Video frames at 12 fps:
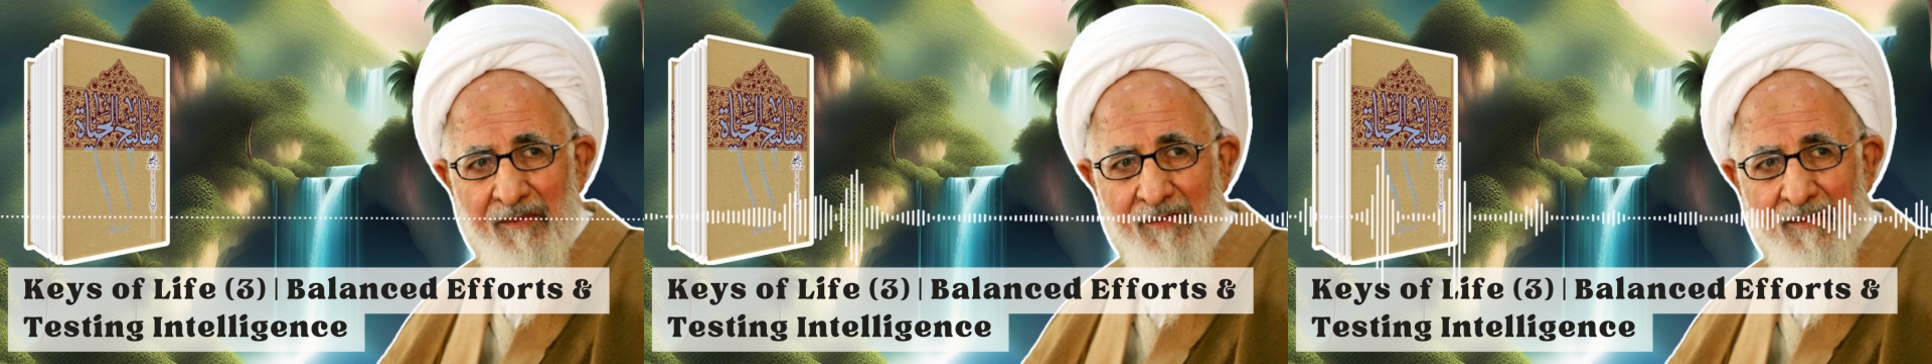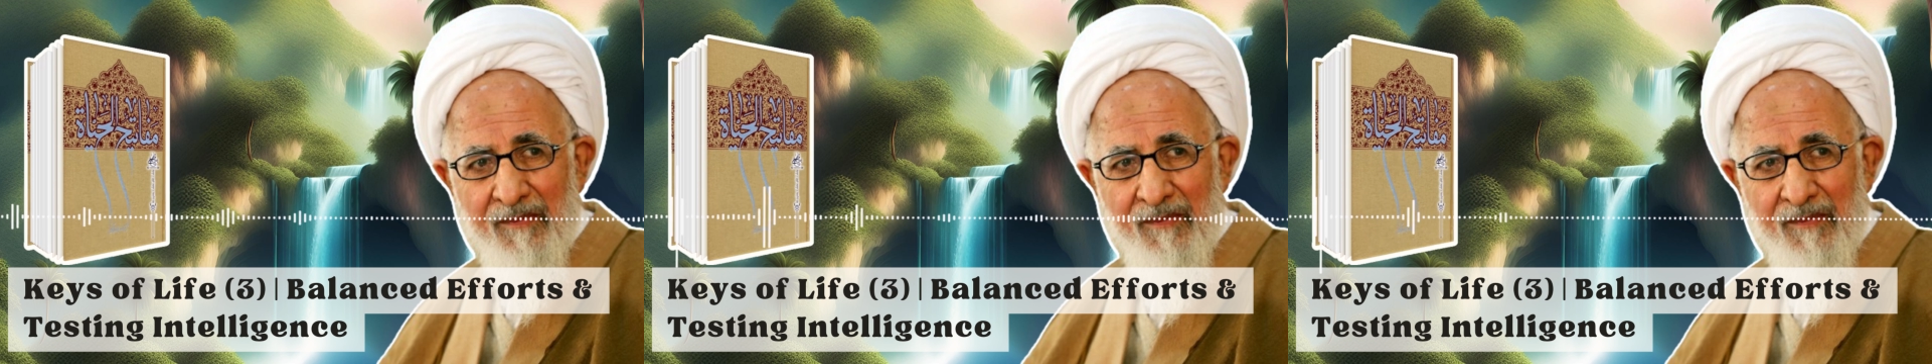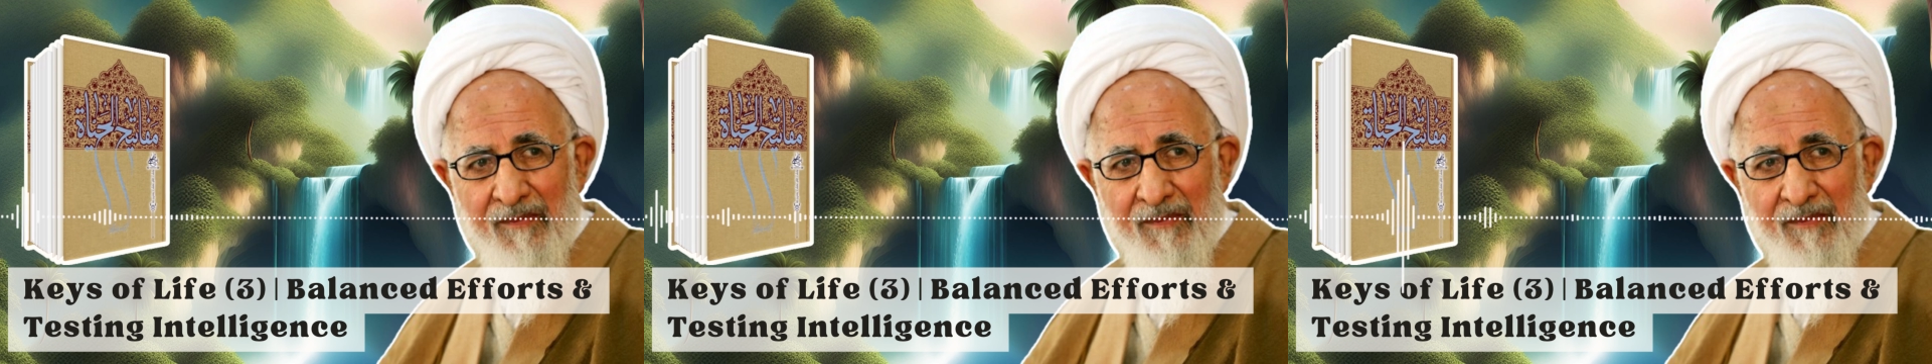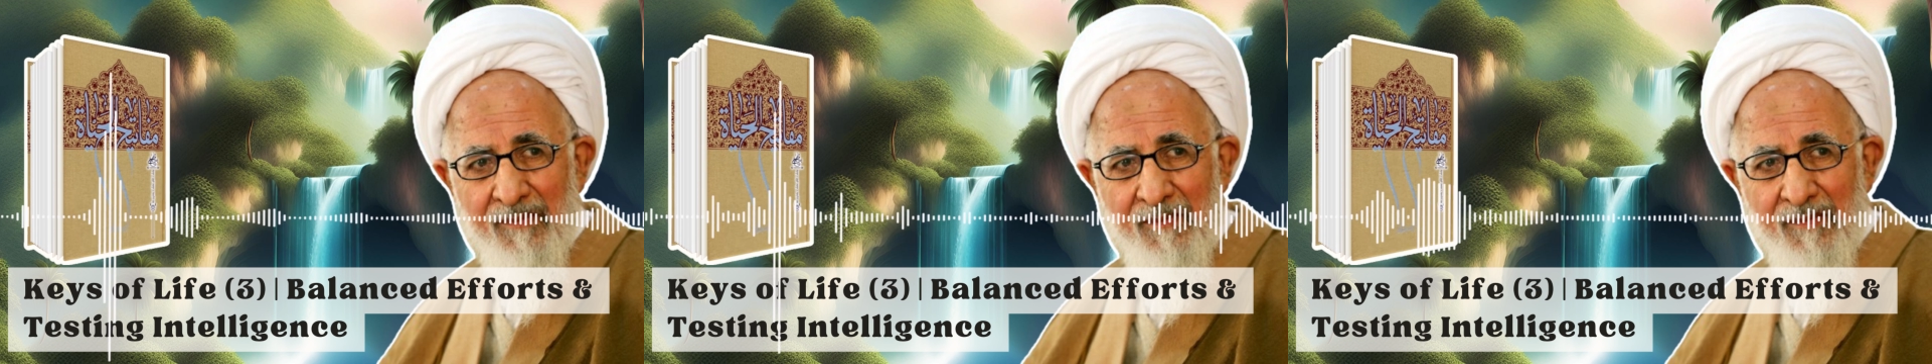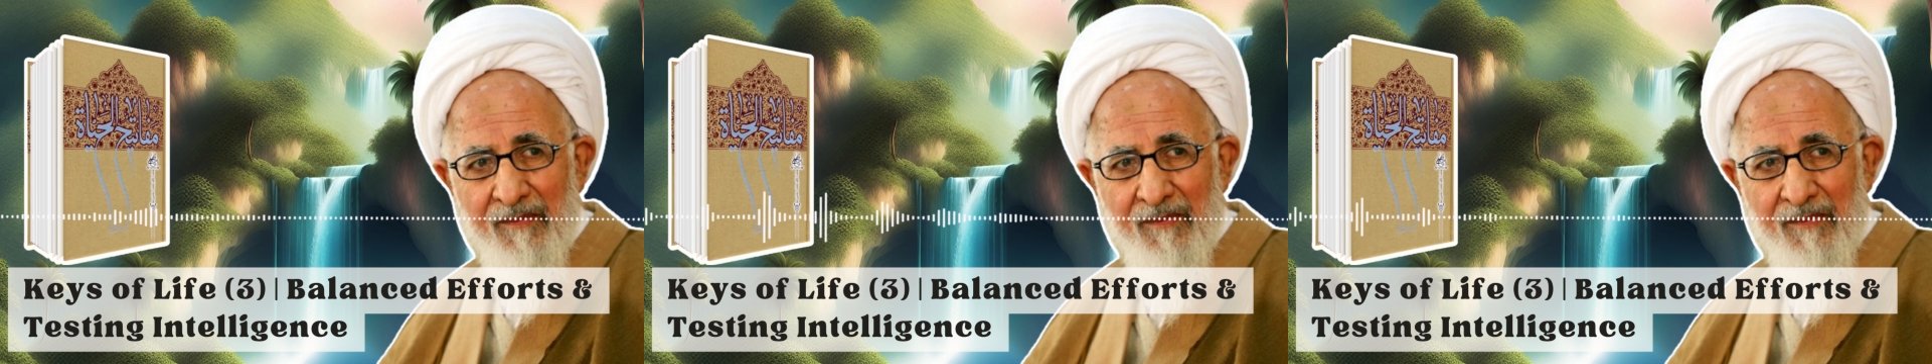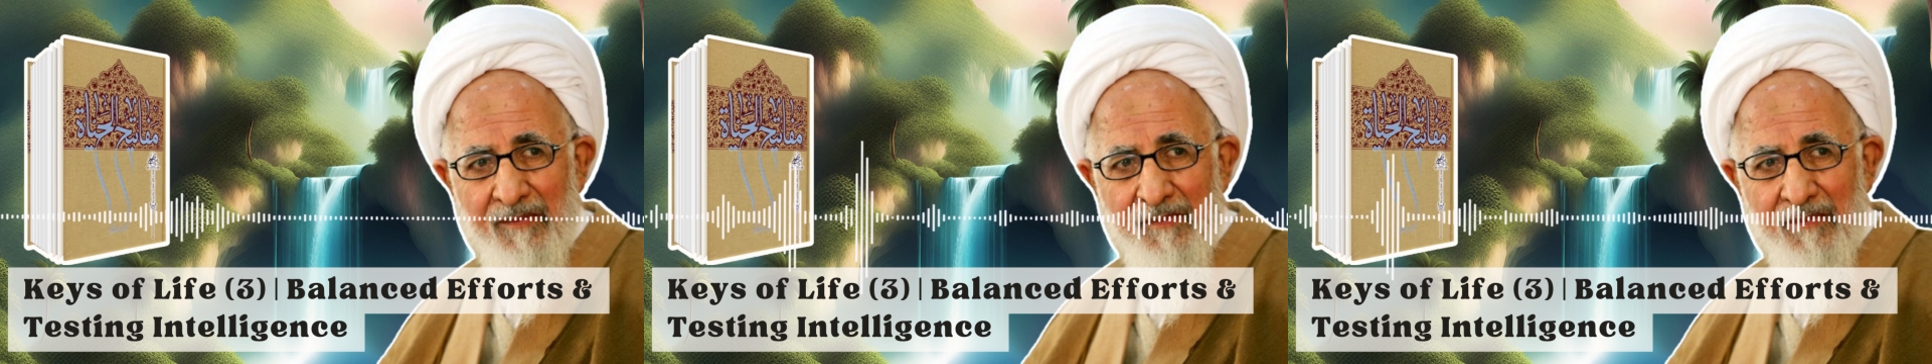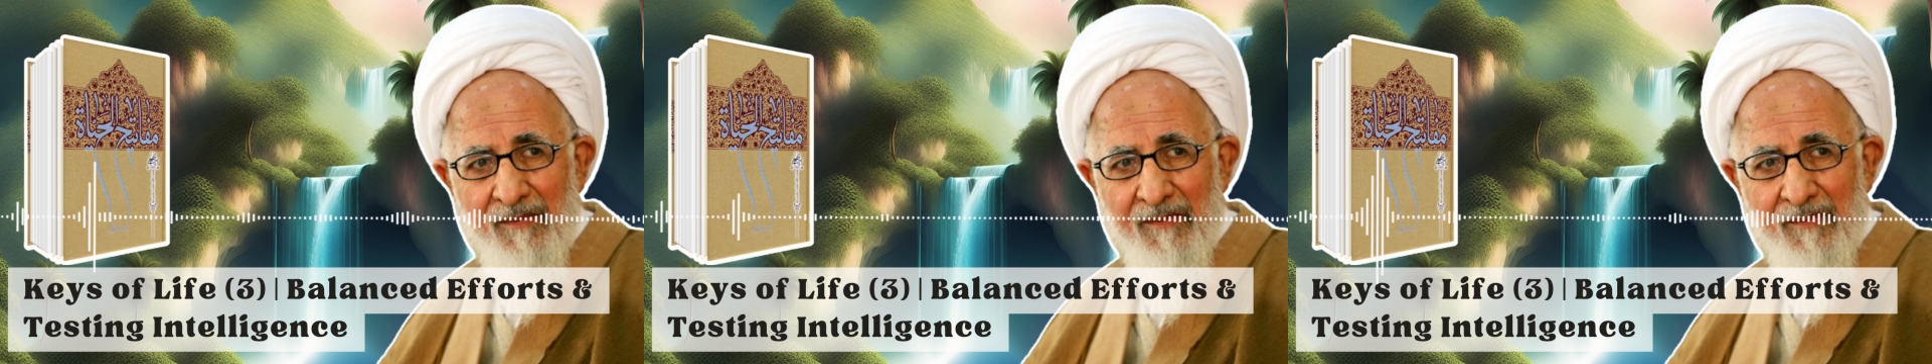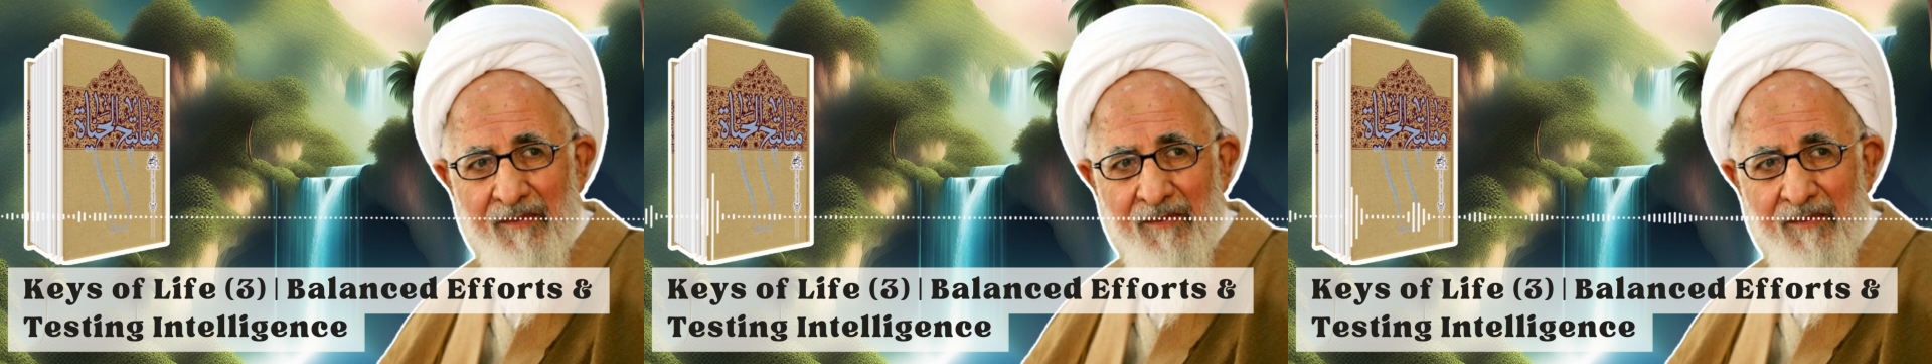Every year, whenever
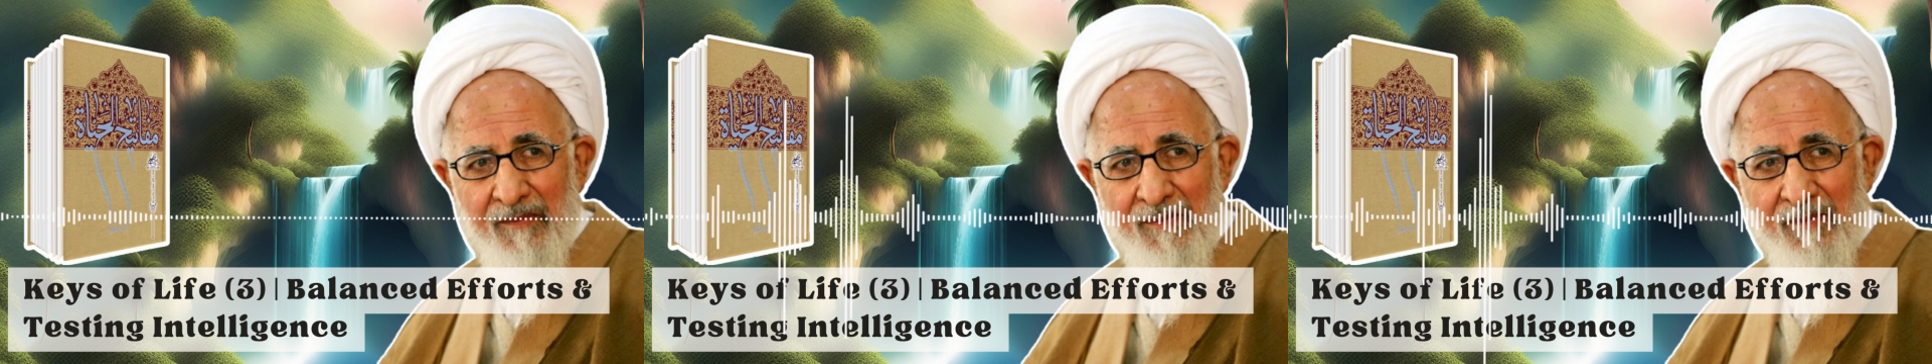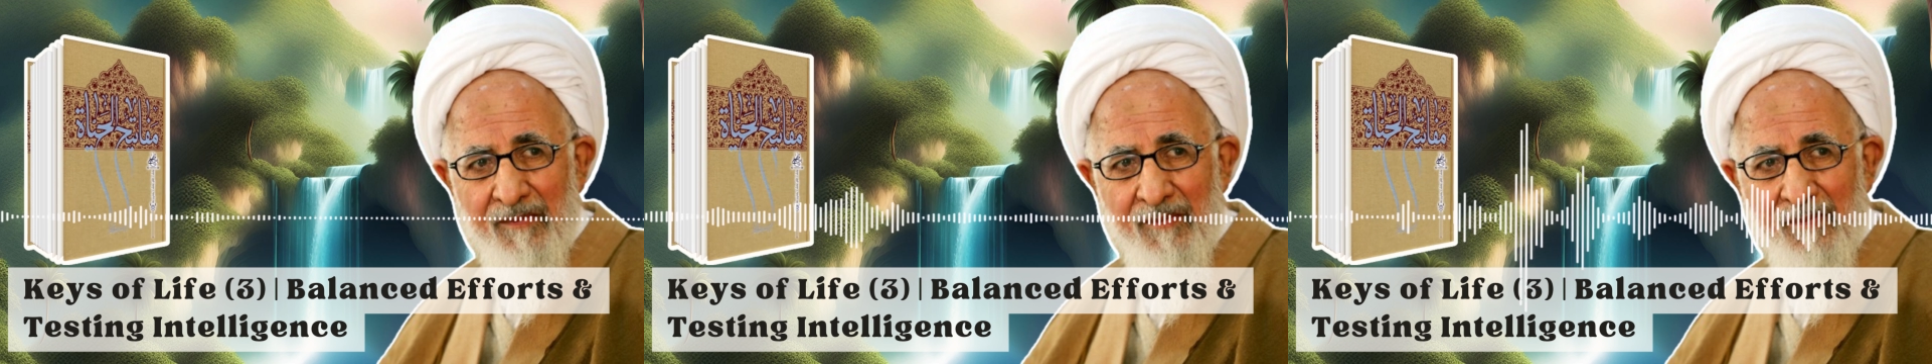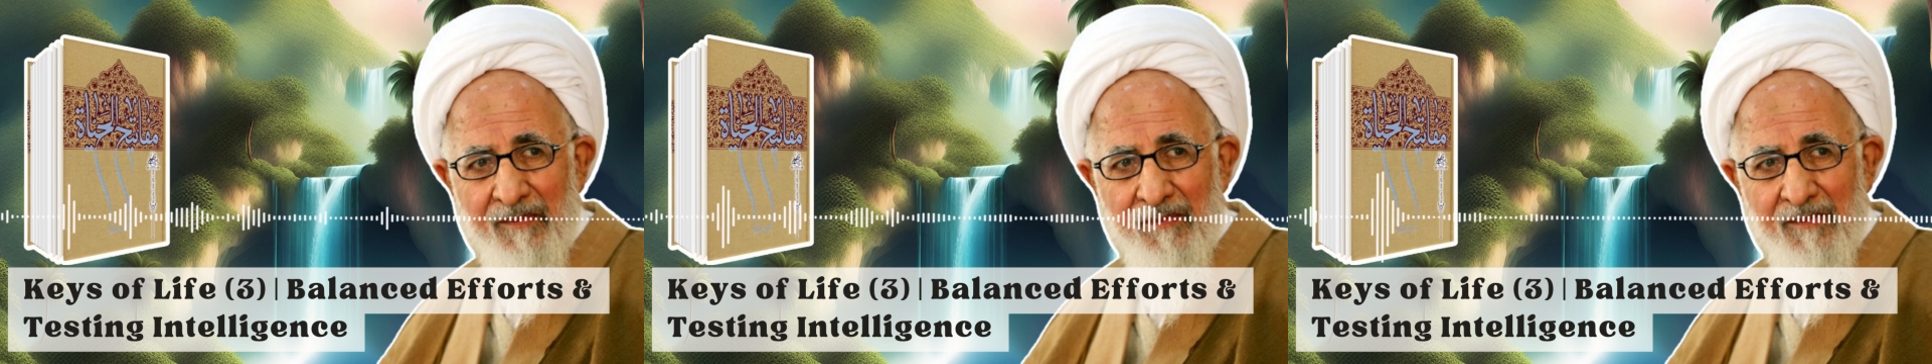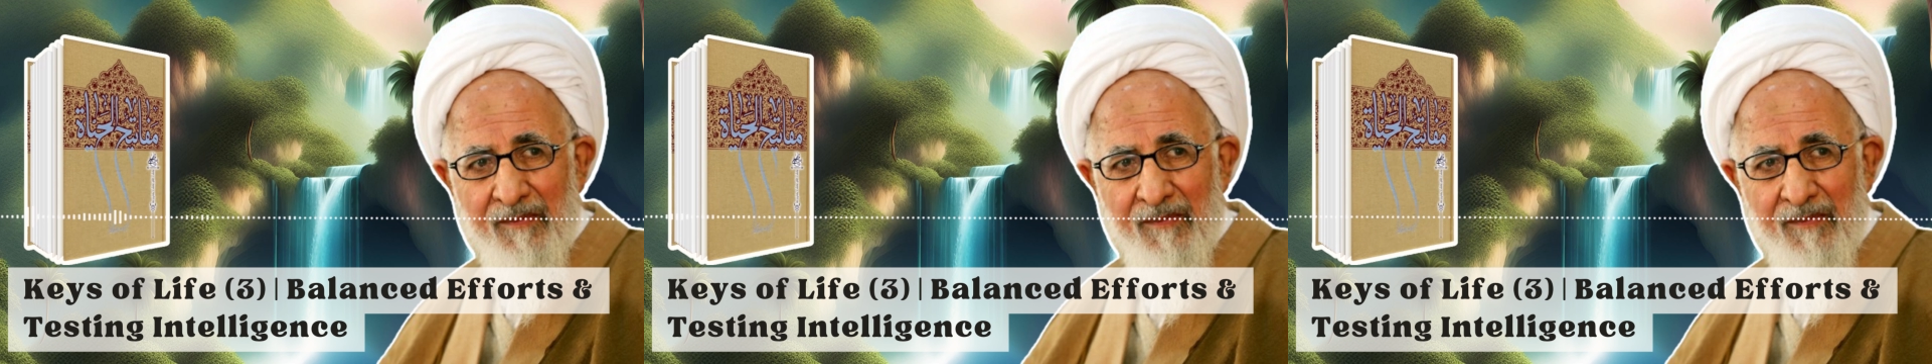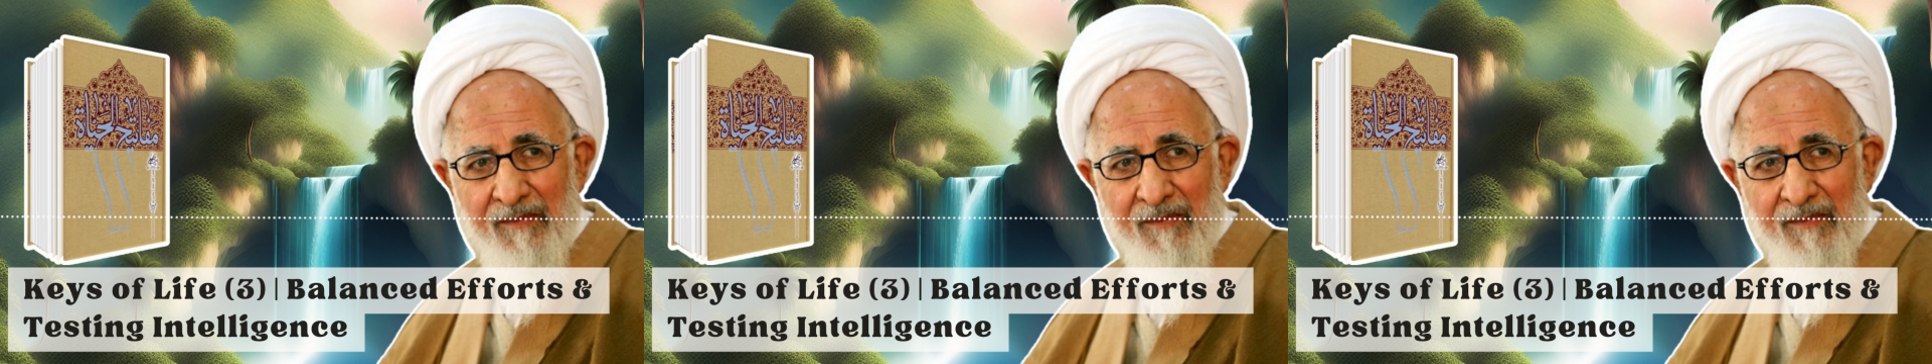he would get a salary,